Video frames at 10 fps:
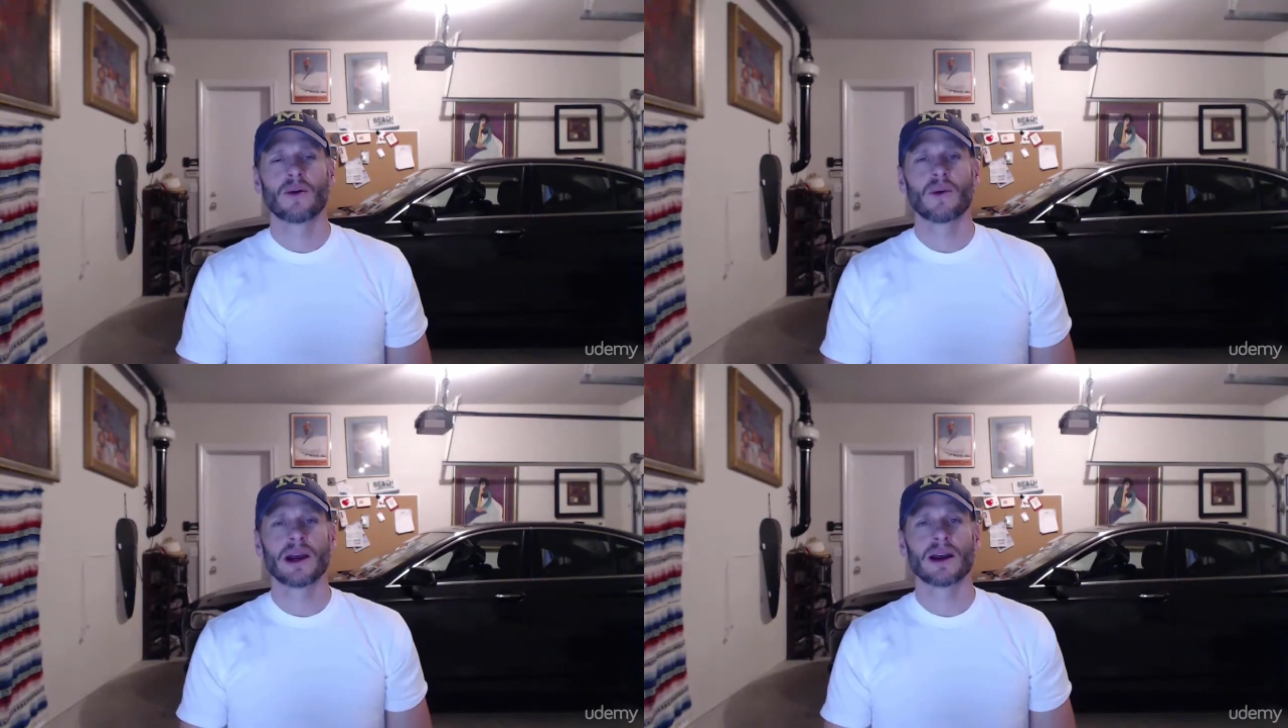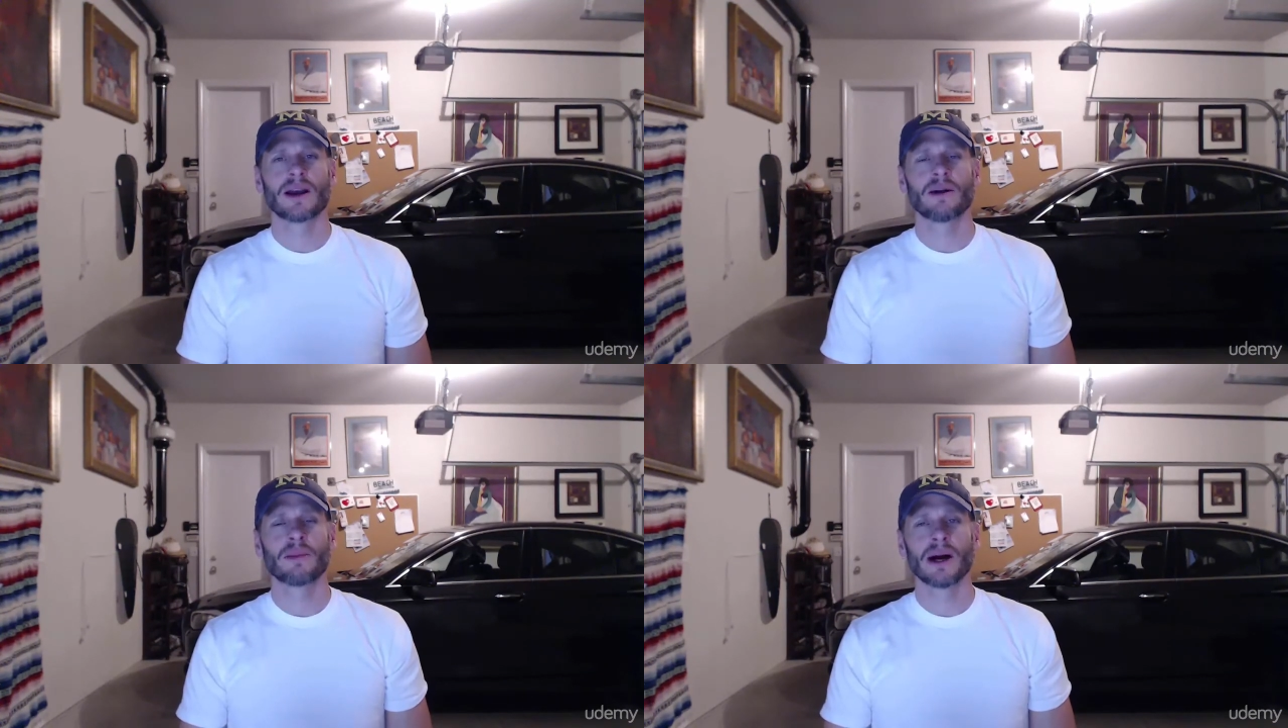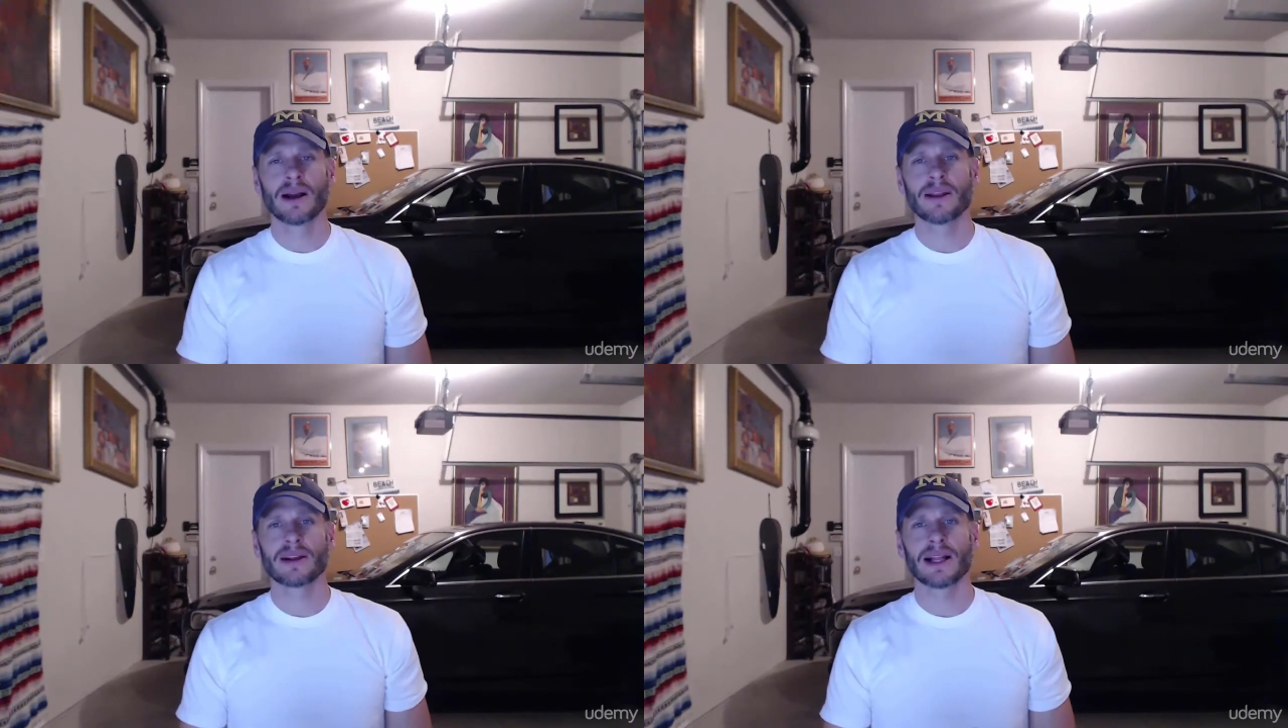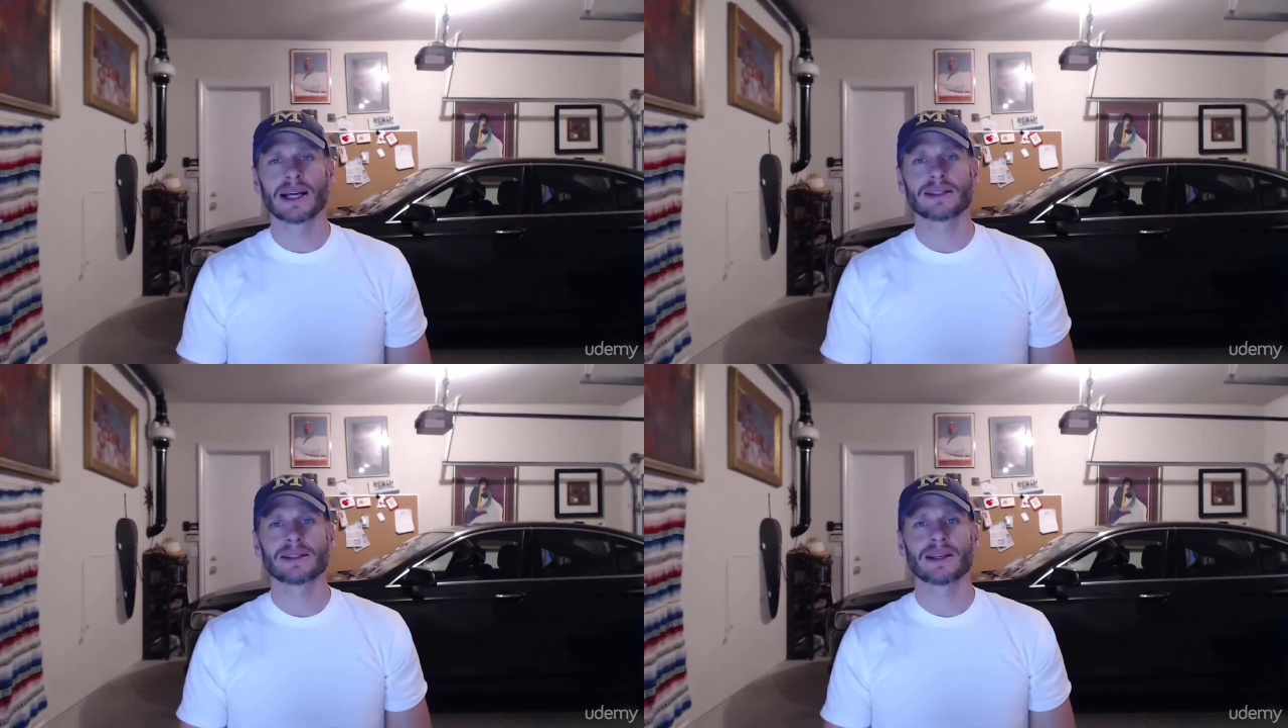where, among other
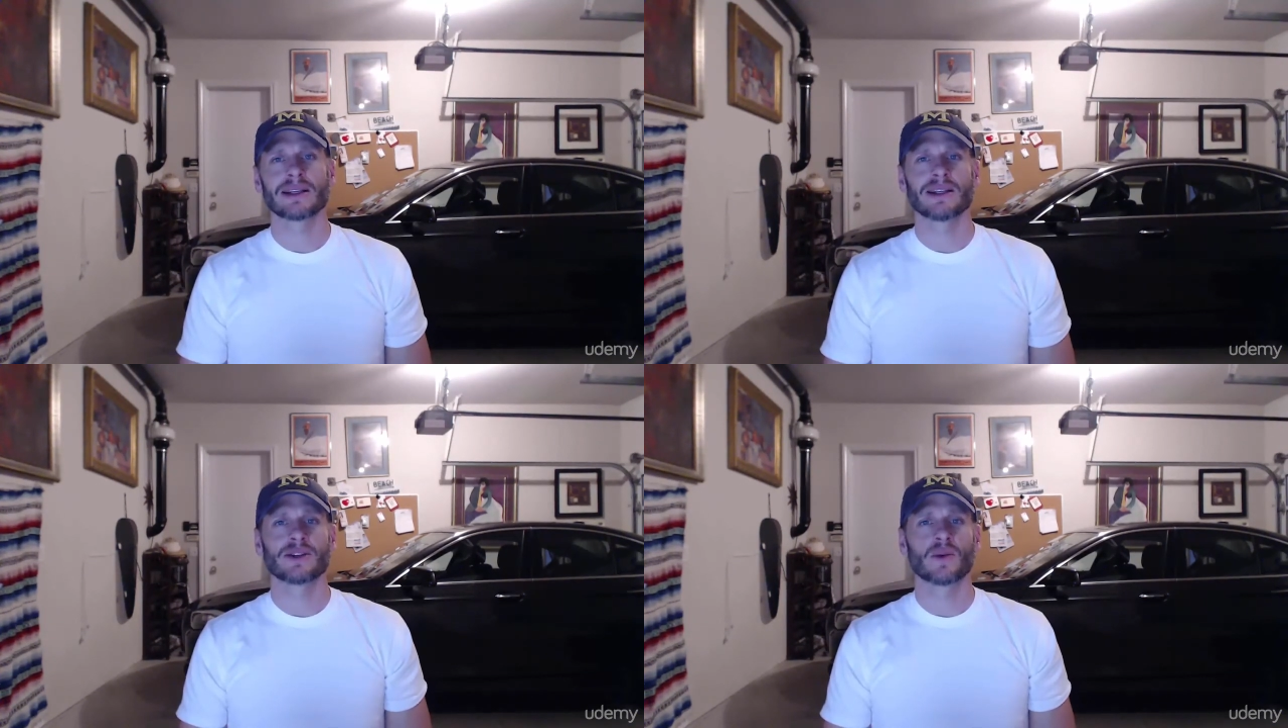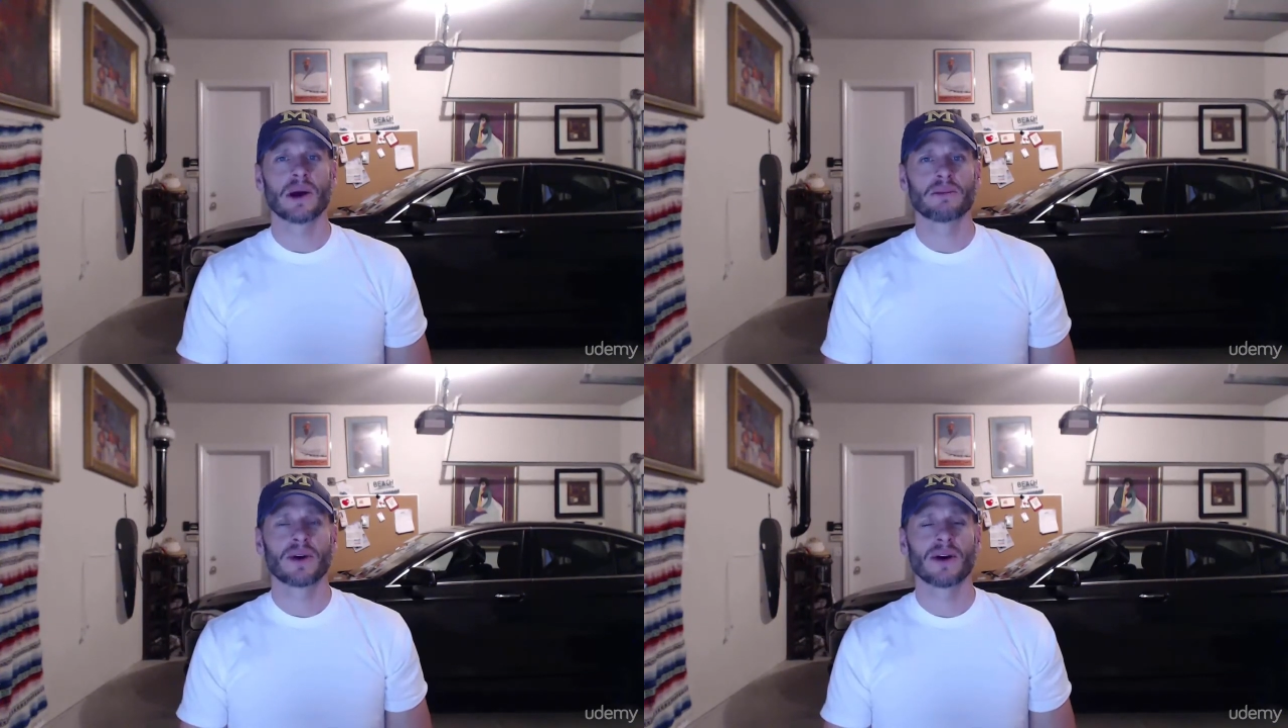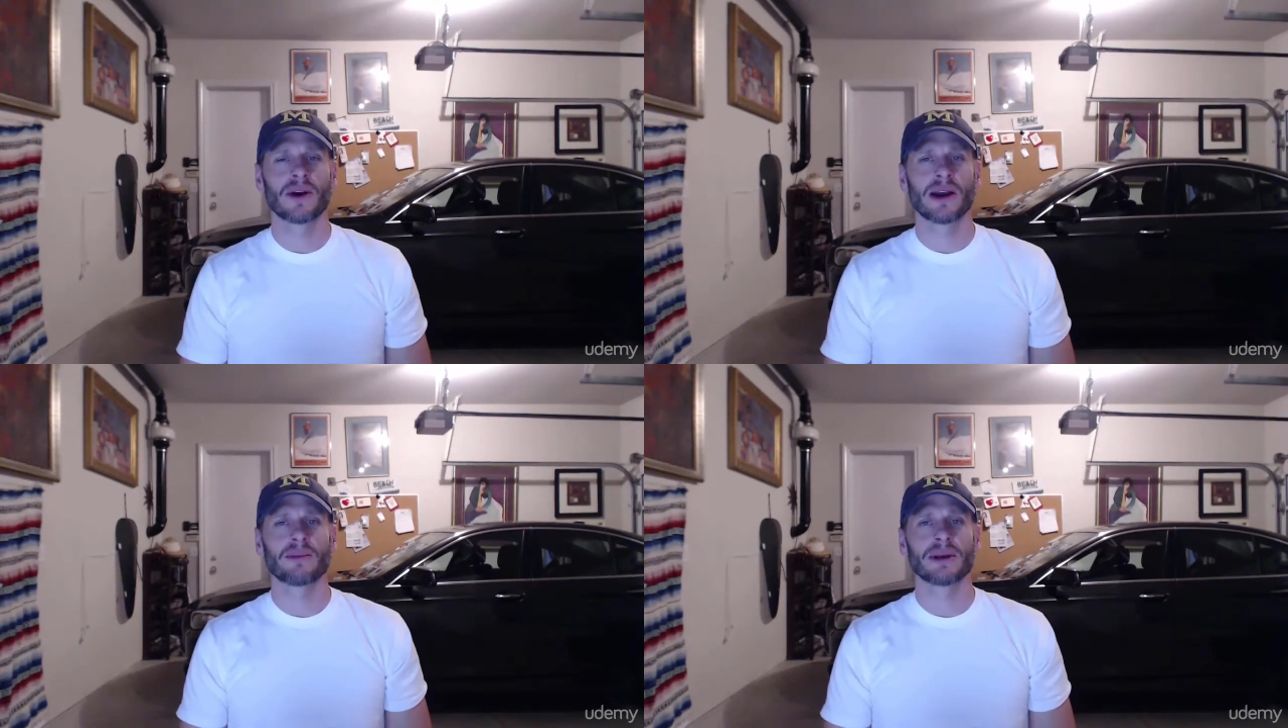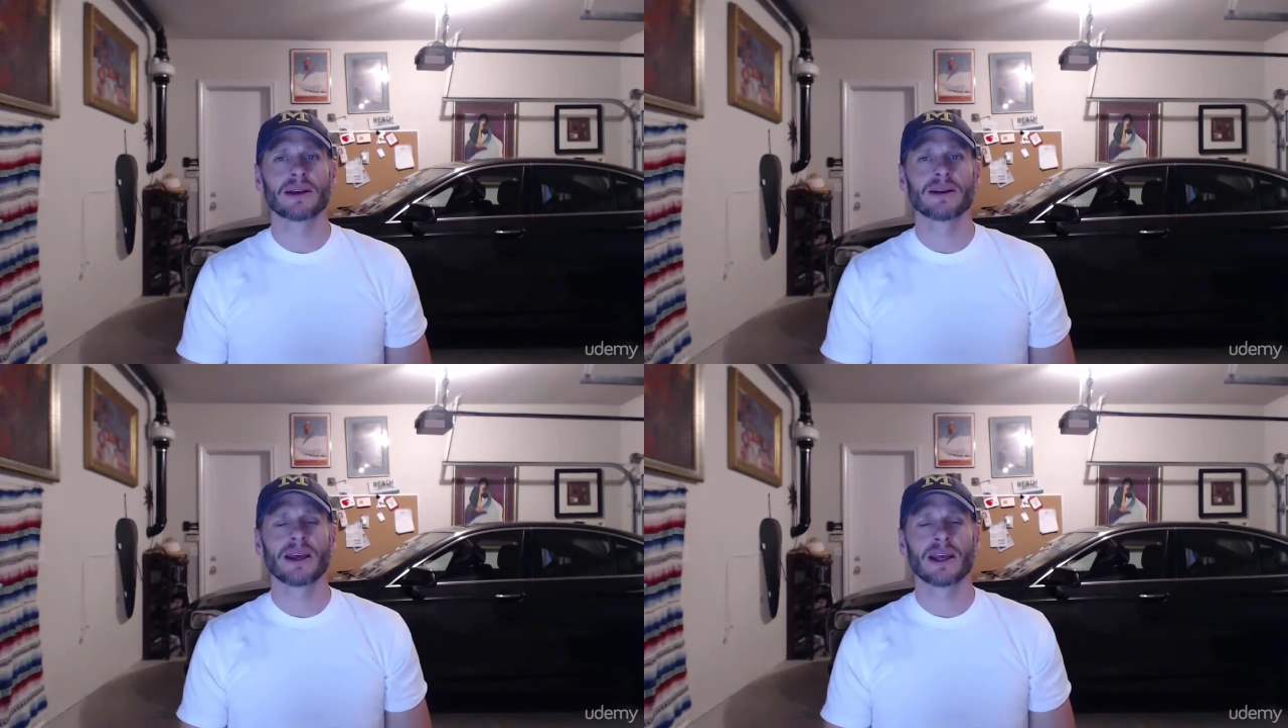classes, I teach web programming